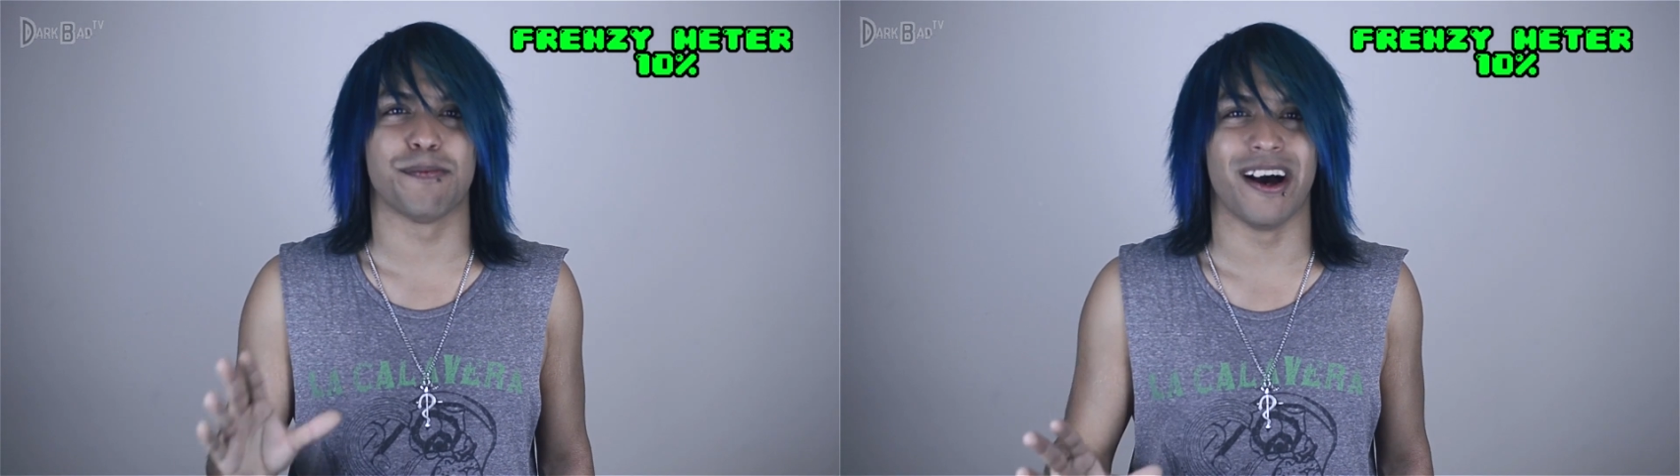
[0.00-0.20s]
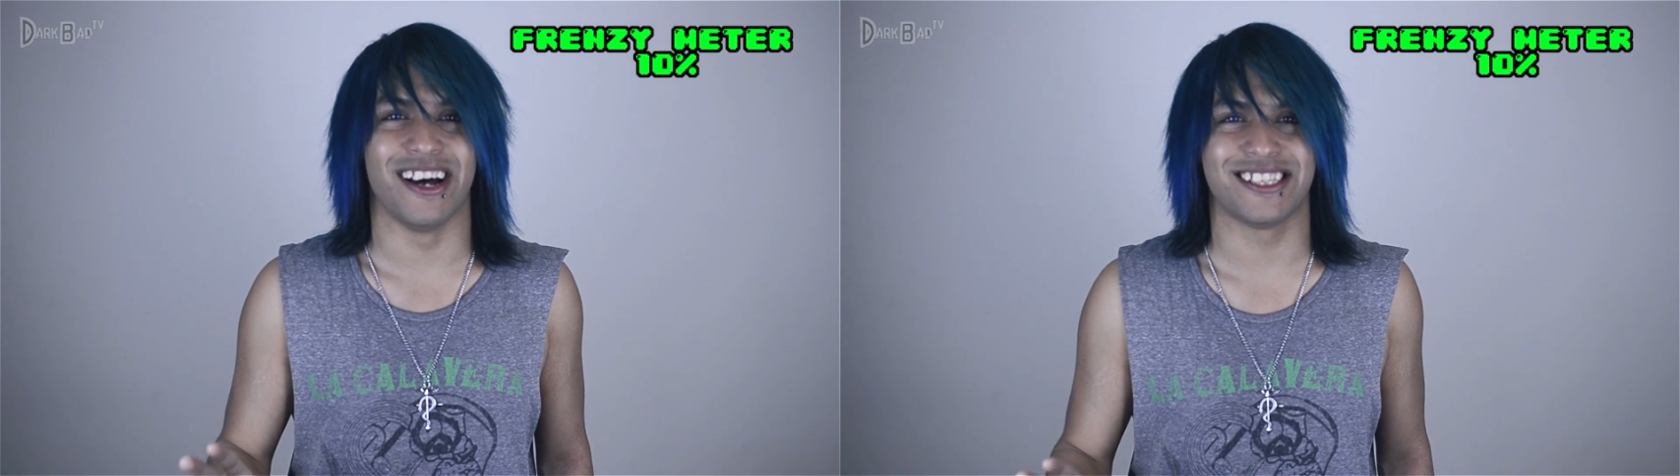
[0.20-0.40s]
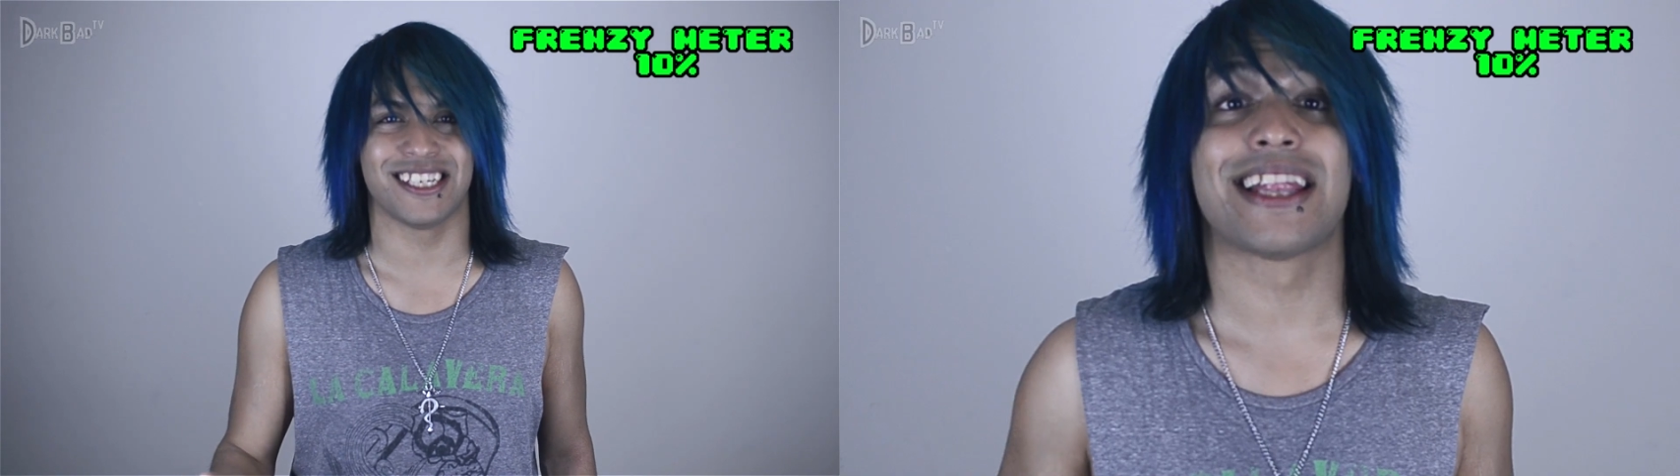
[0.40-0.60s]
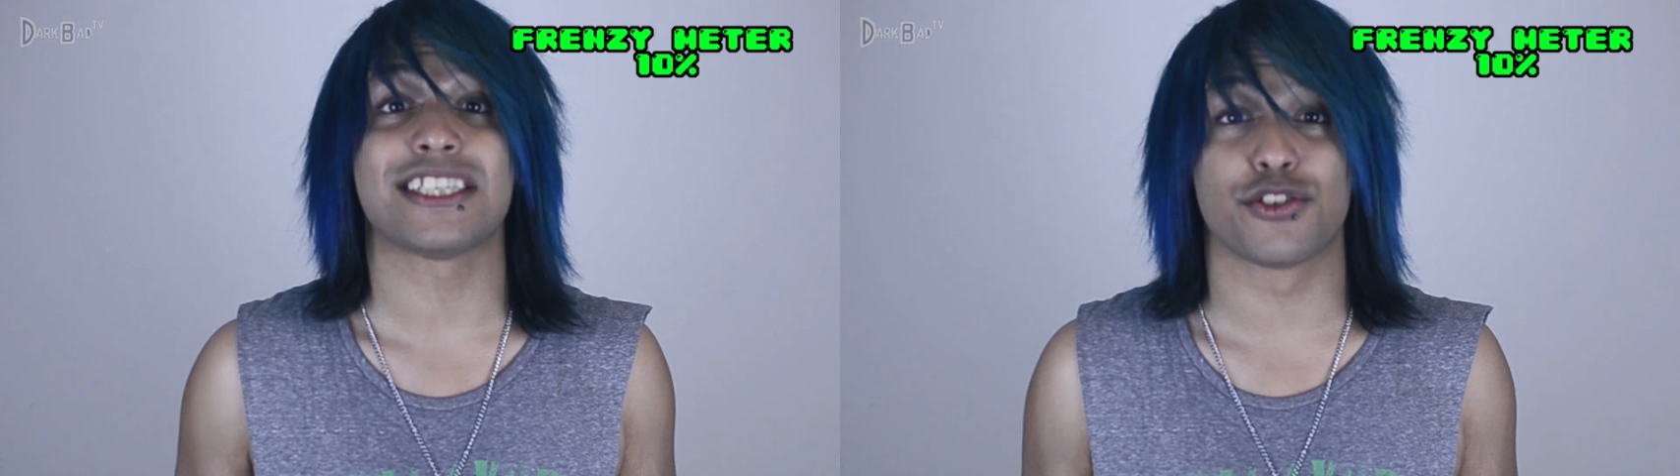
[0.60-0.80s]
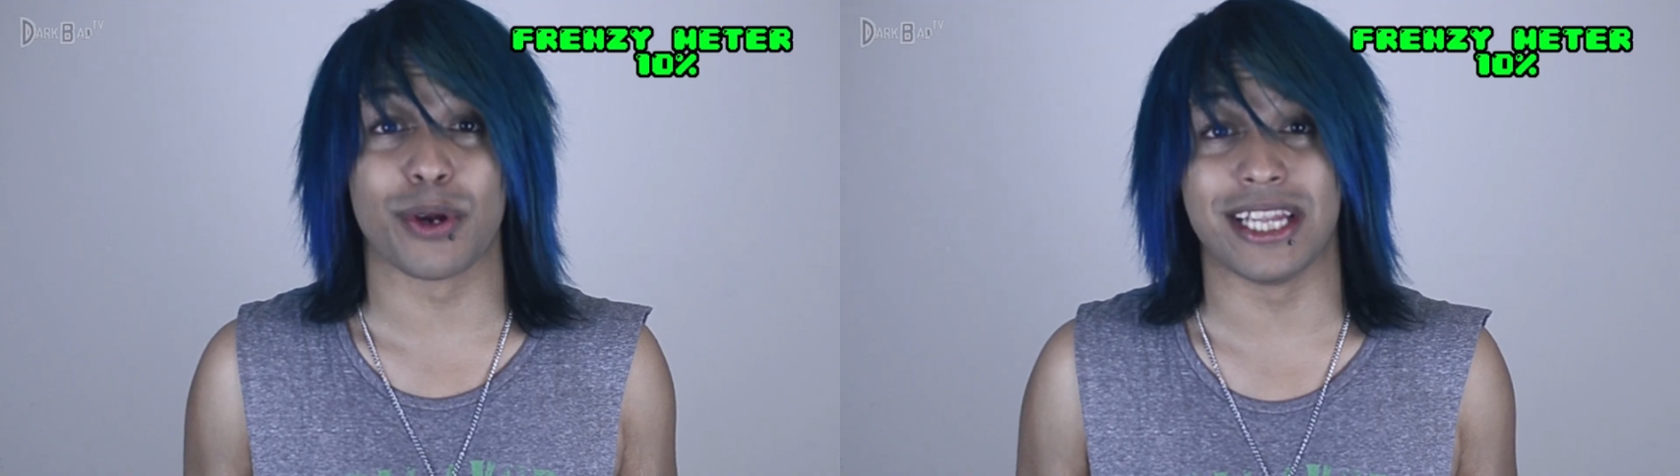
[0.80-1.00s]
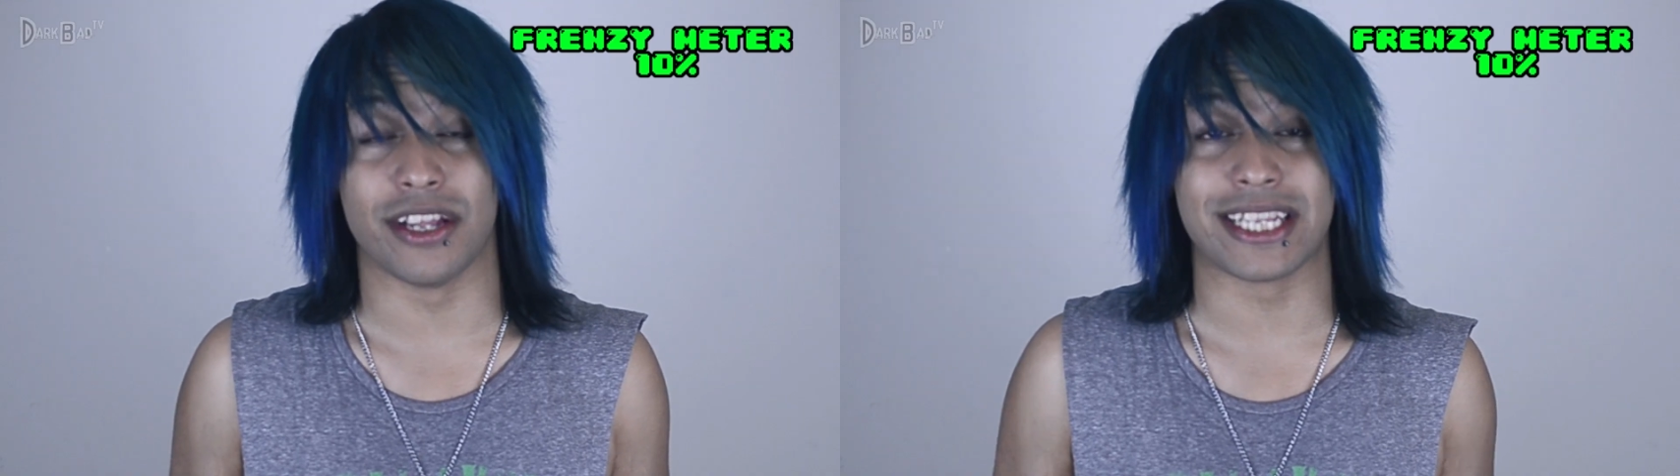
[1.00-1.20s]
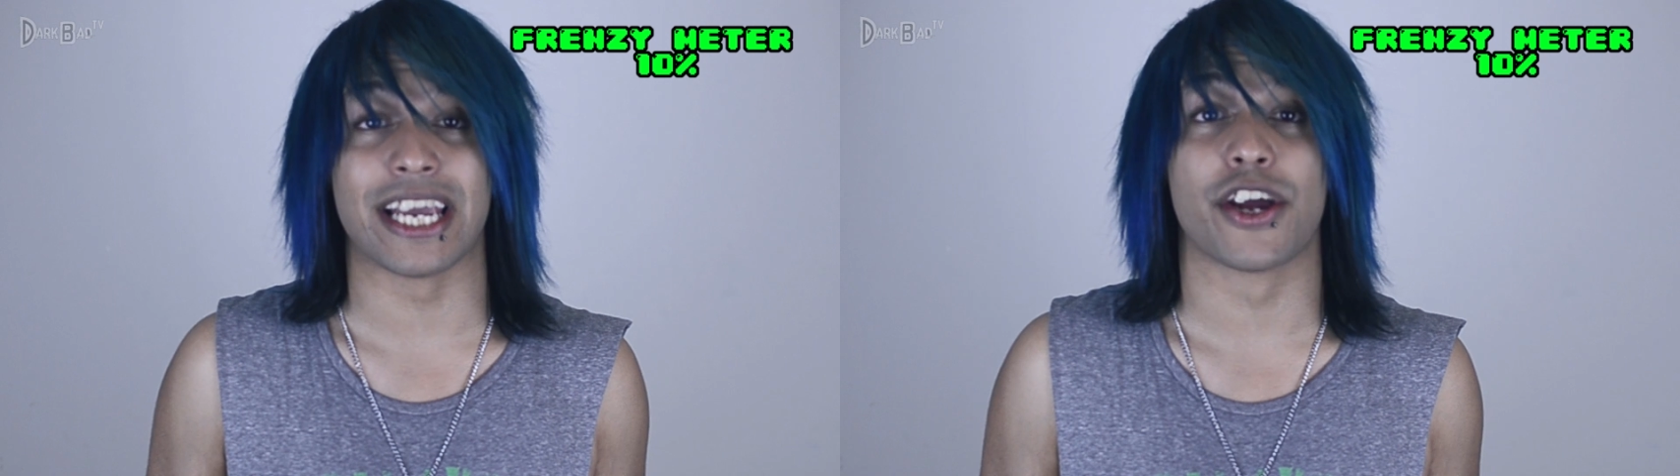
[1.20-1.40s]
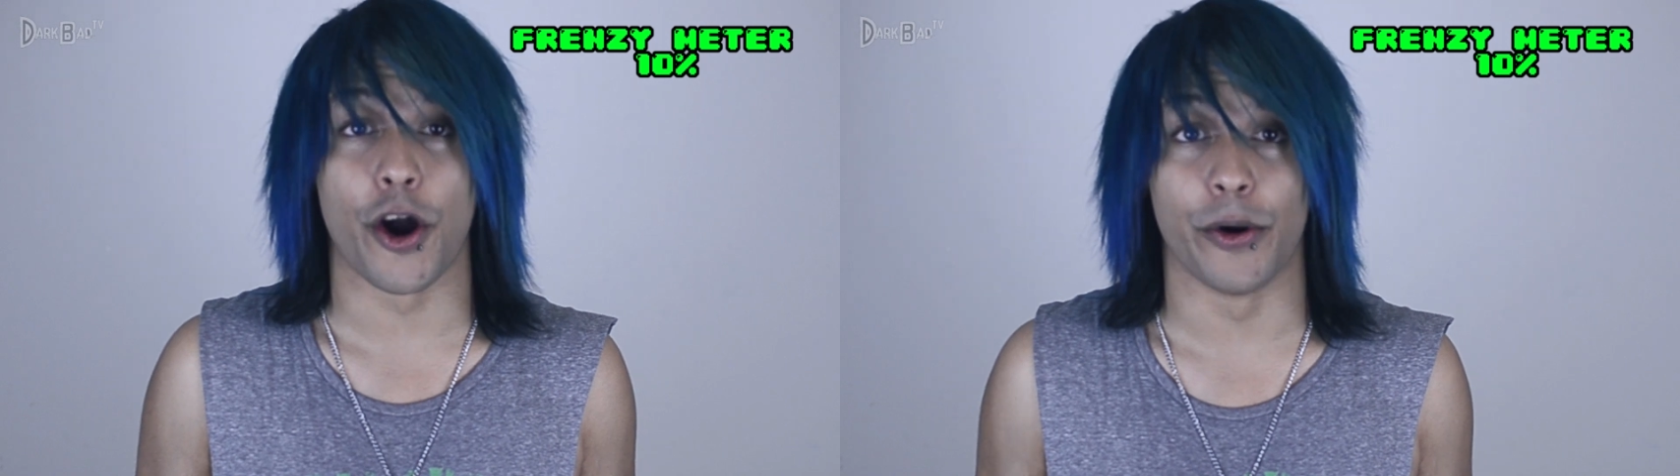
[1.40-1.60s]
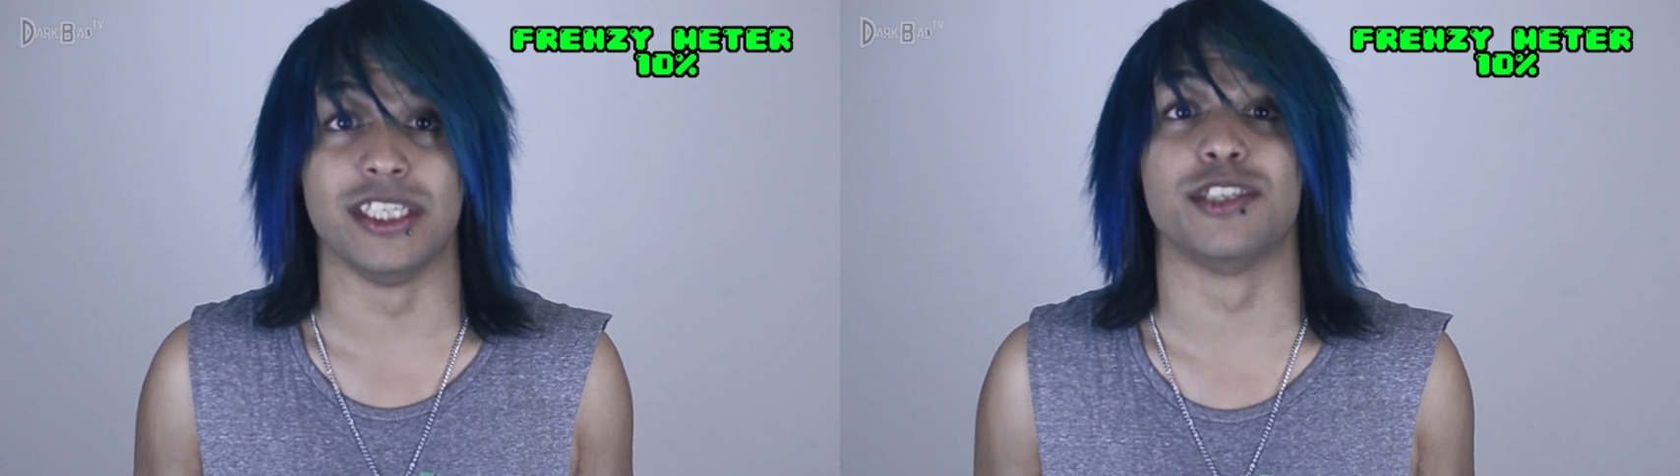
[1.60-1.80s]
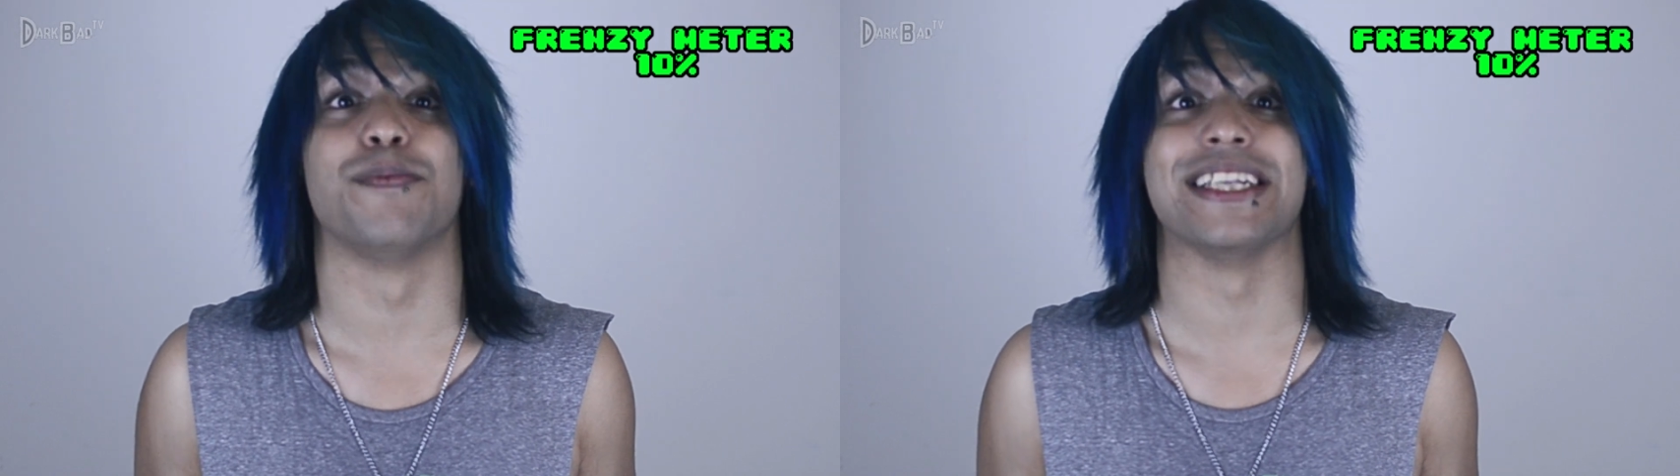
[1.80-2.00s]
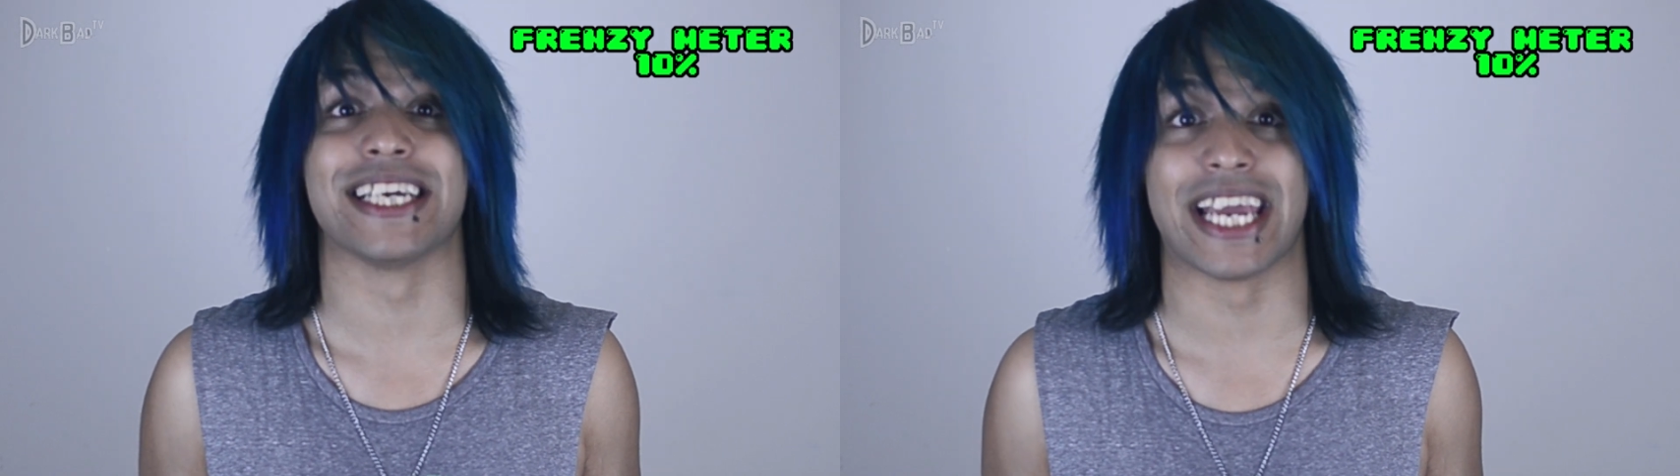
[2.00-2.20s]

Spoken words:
but that's really not encouraged by the